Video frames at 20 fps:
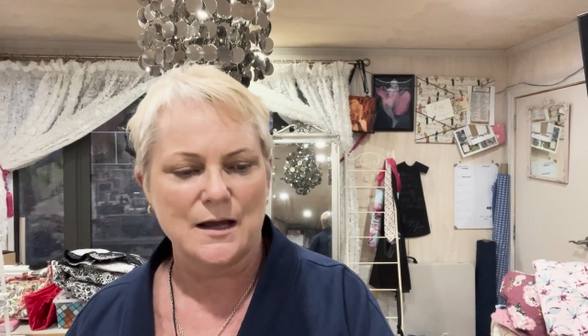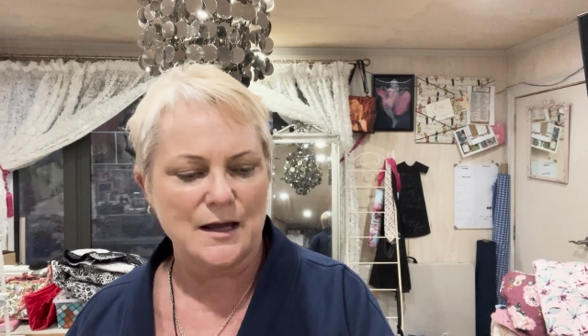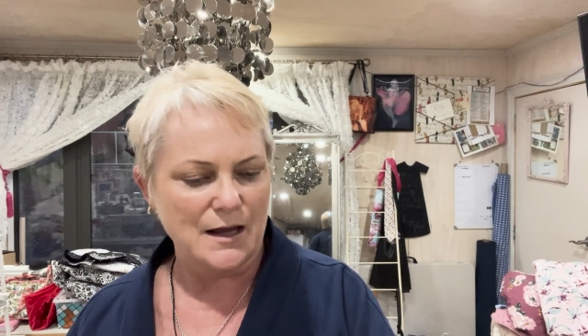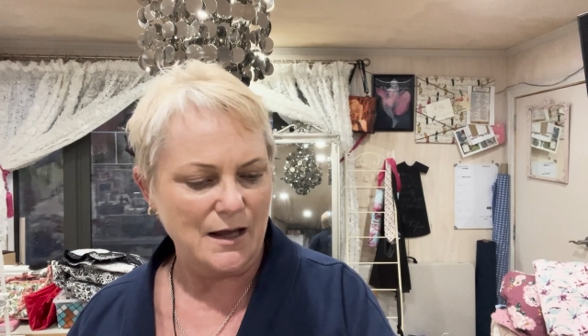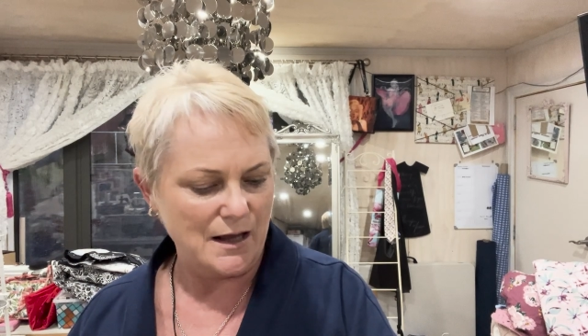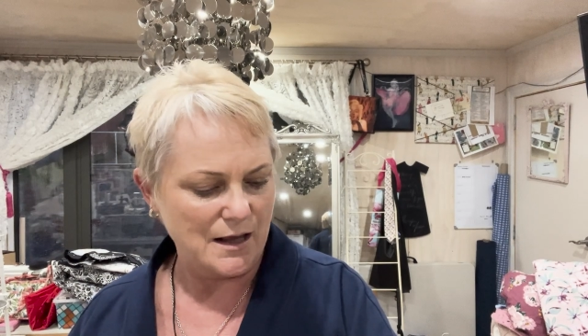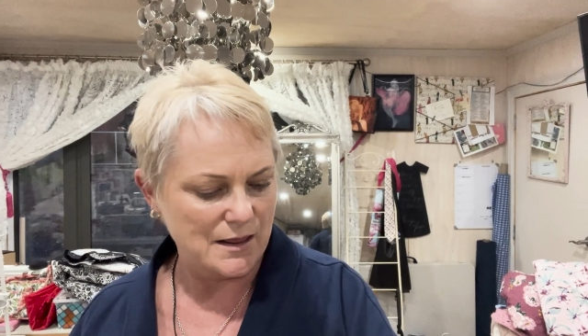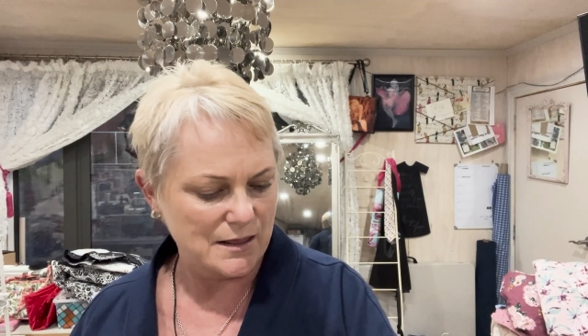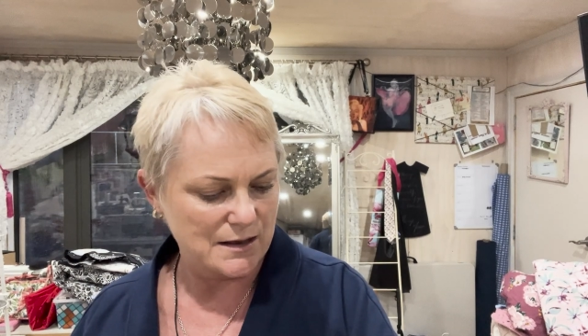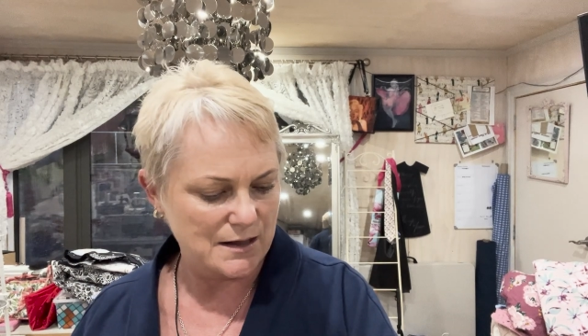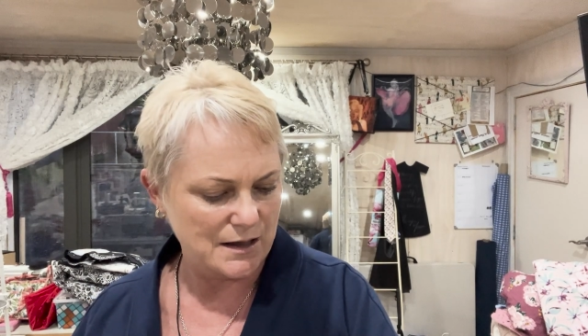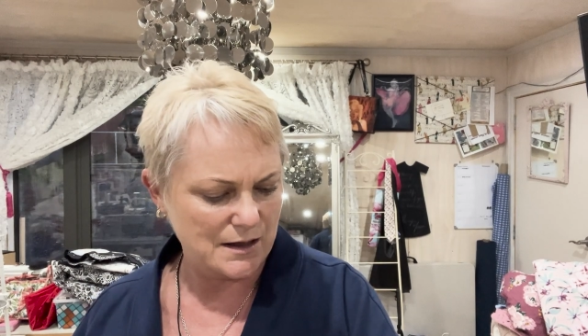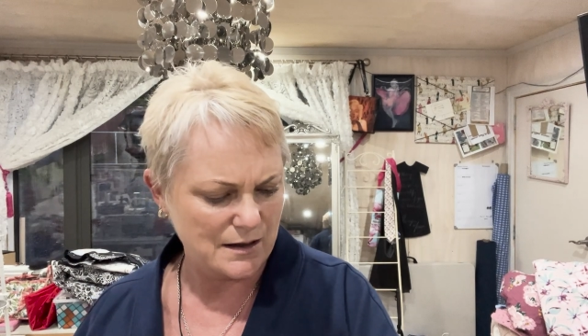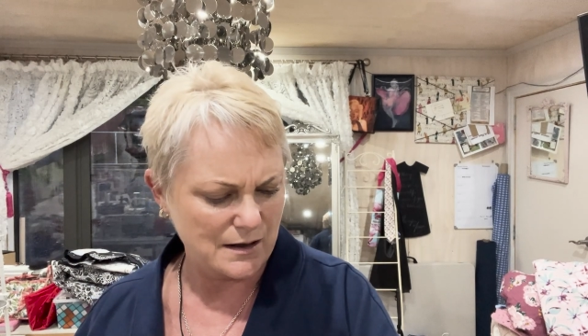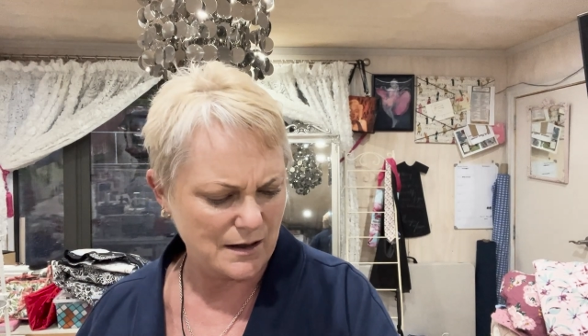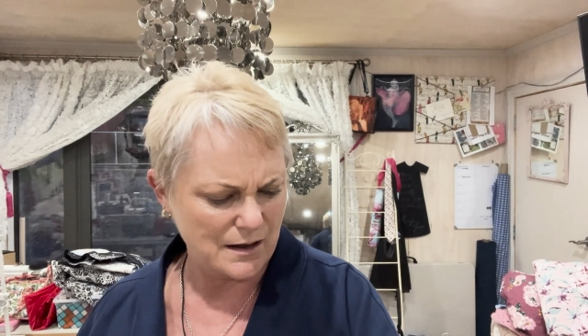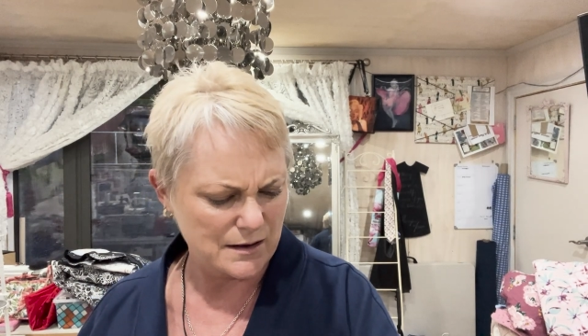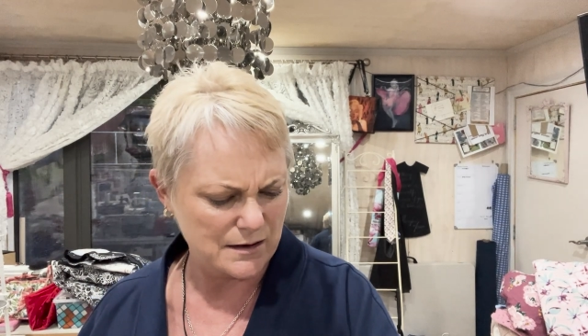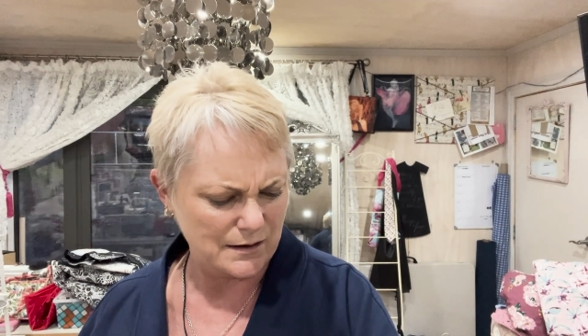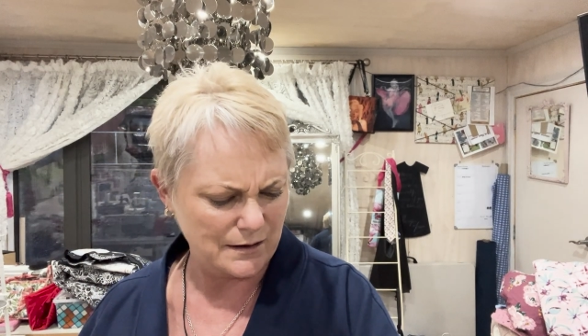and then
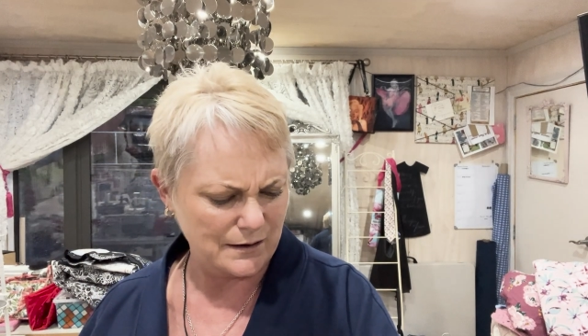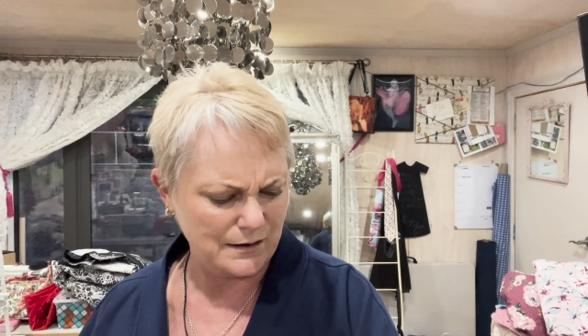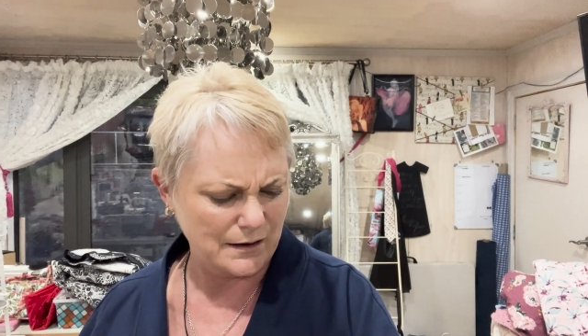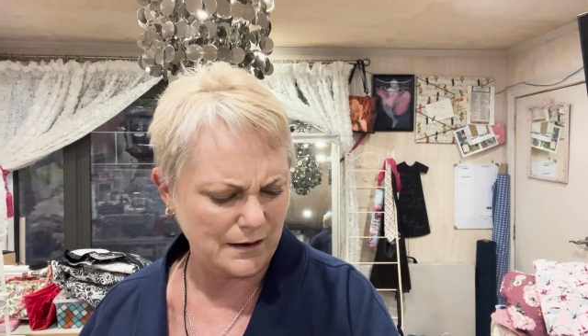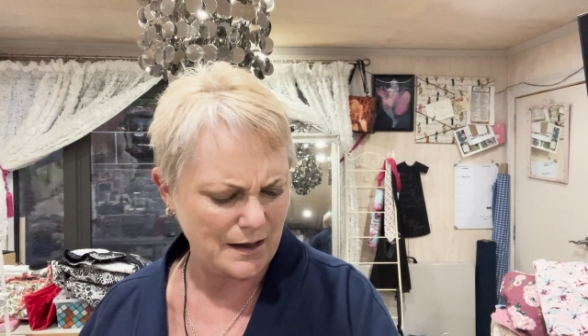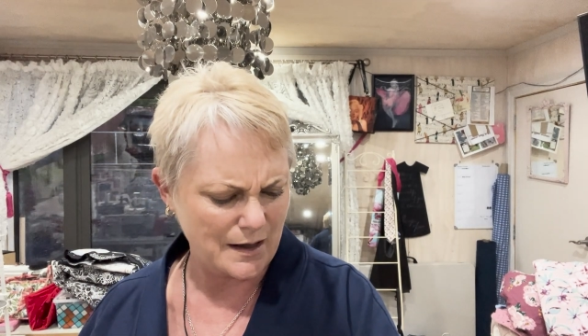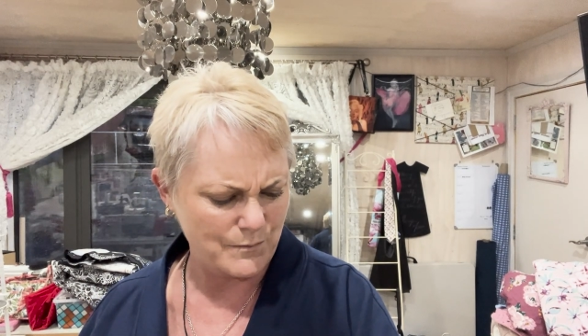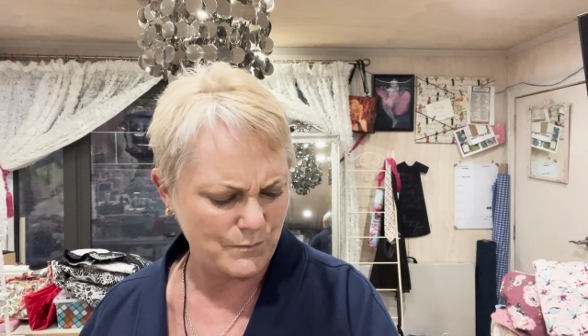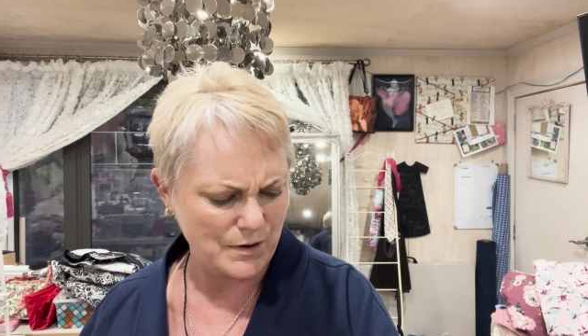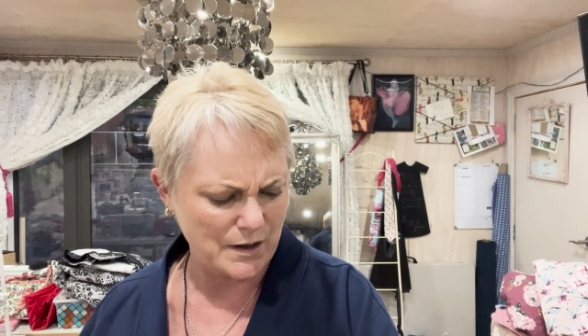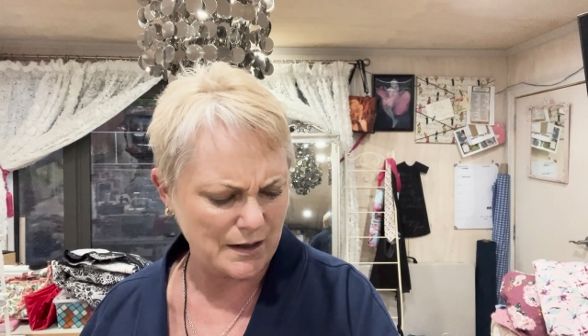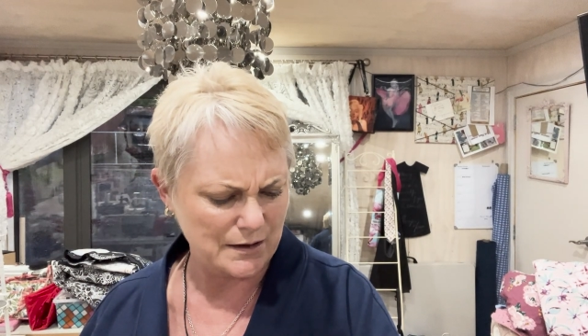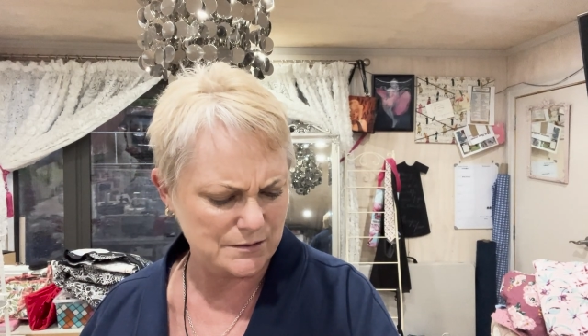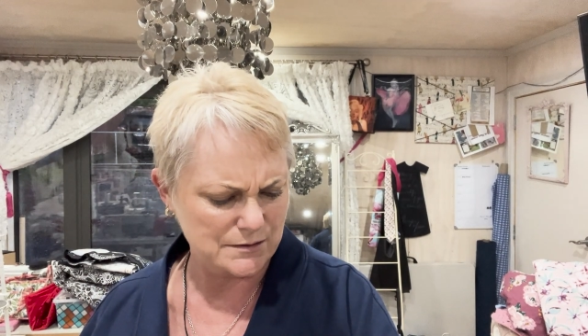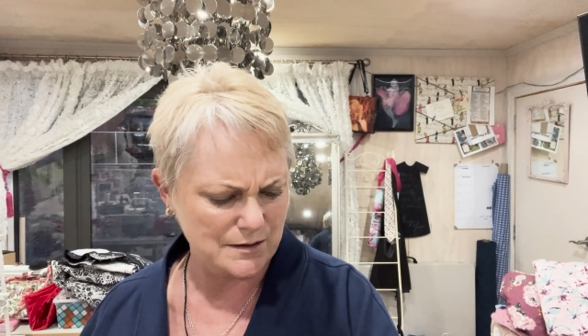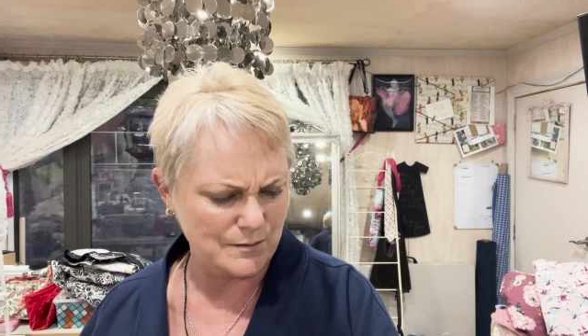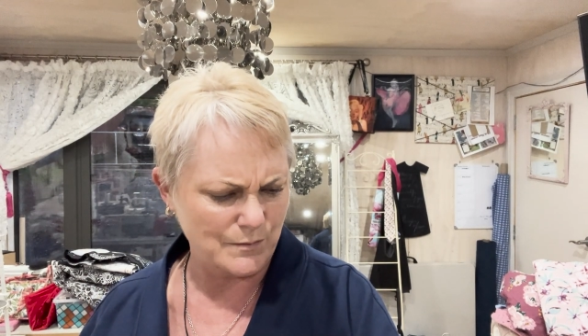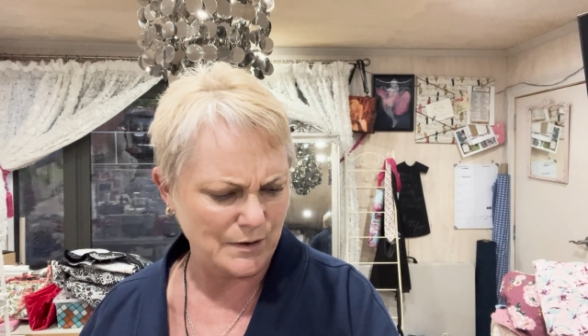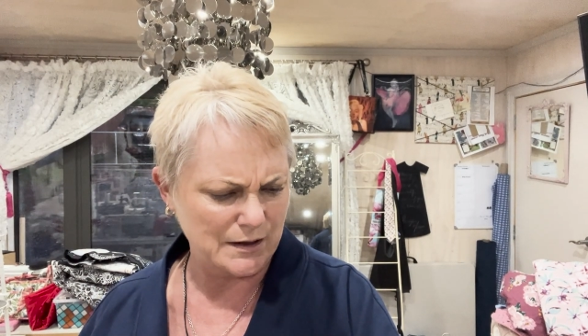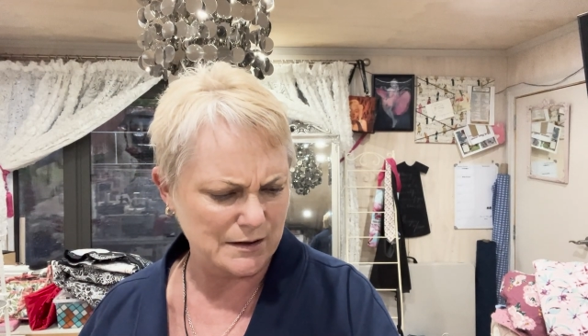I think I came back
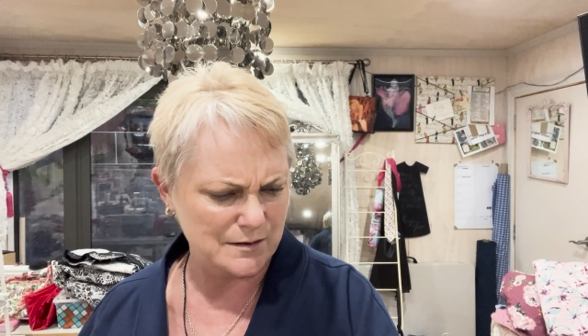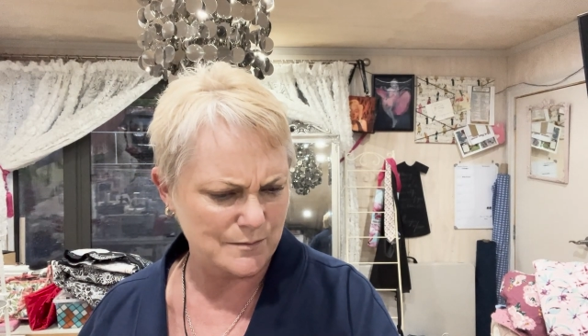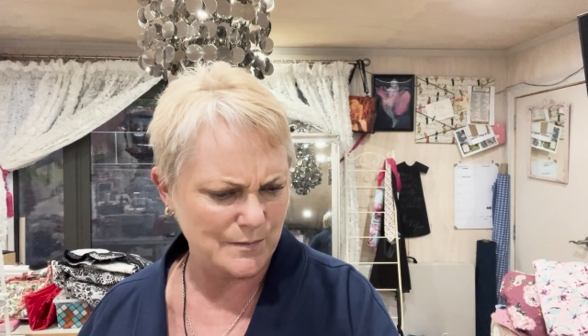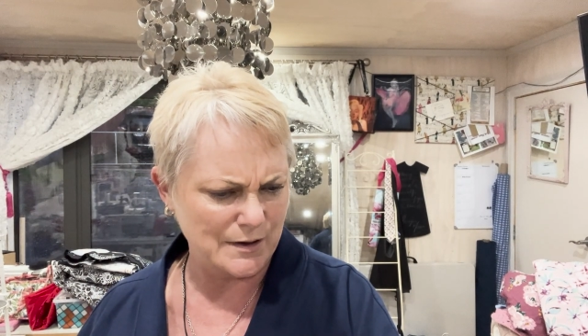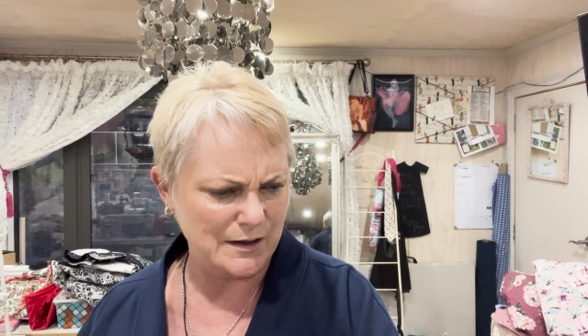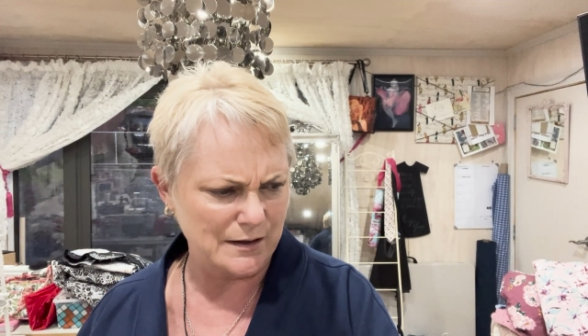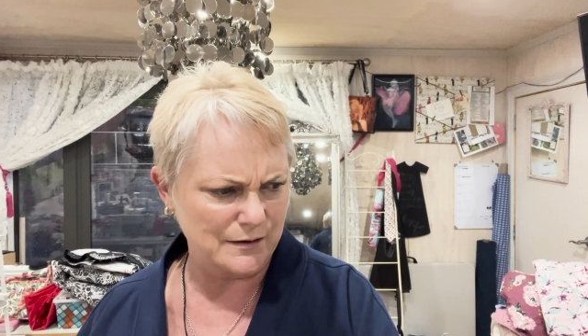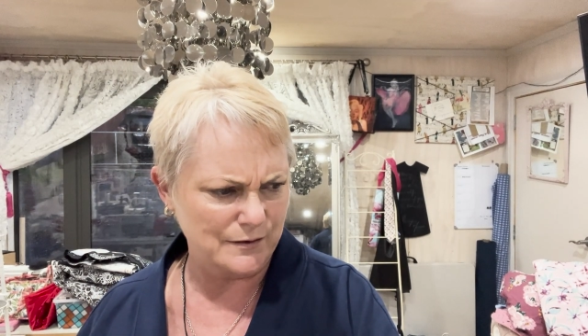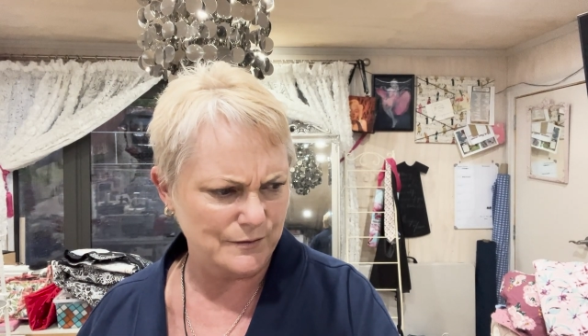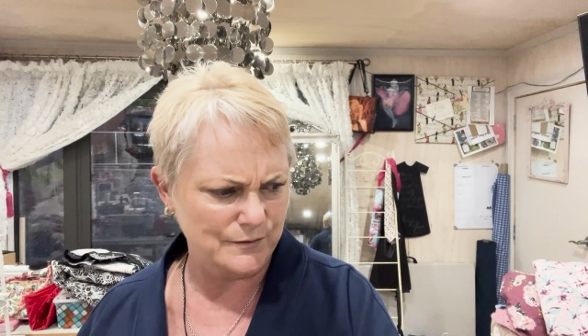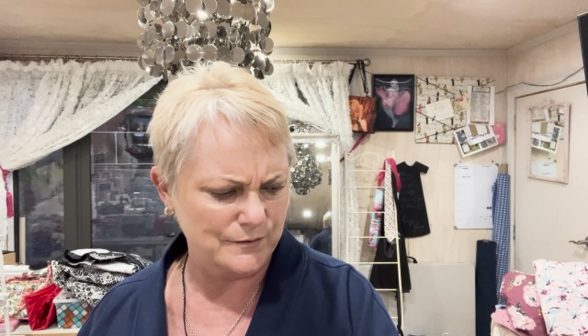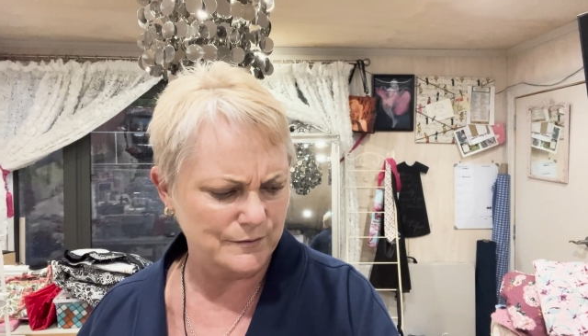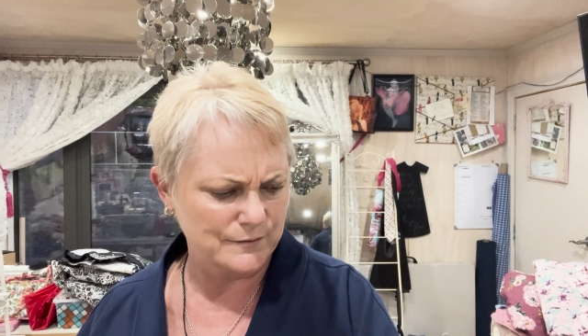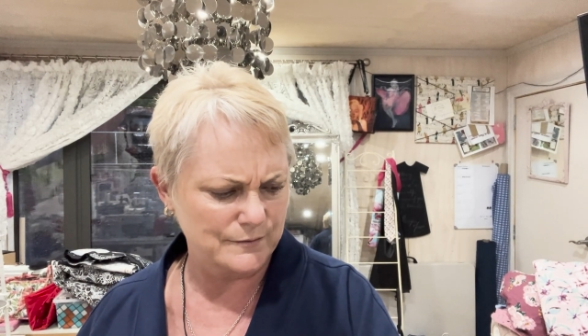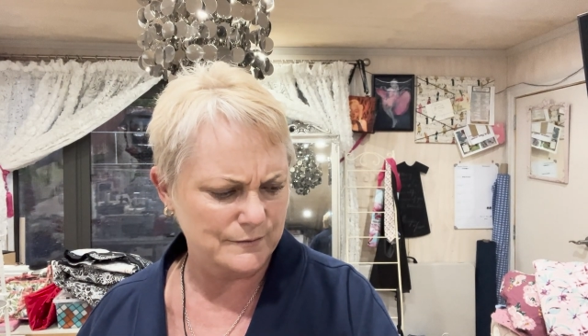and made the Marlo.